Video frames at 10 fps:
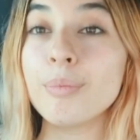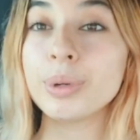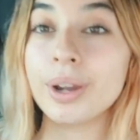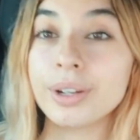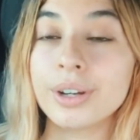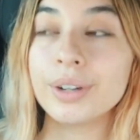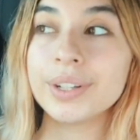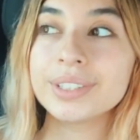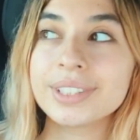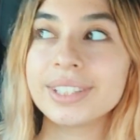We are
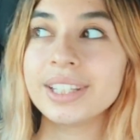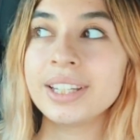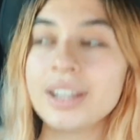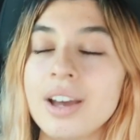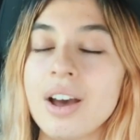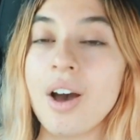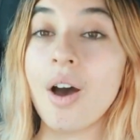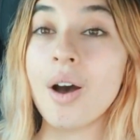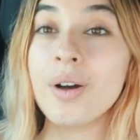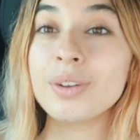currently
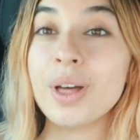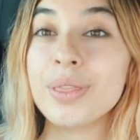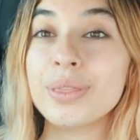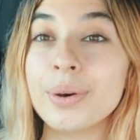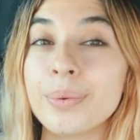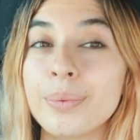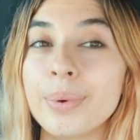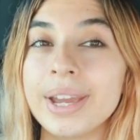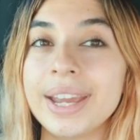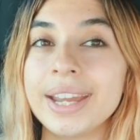on the
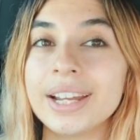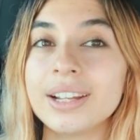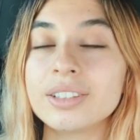way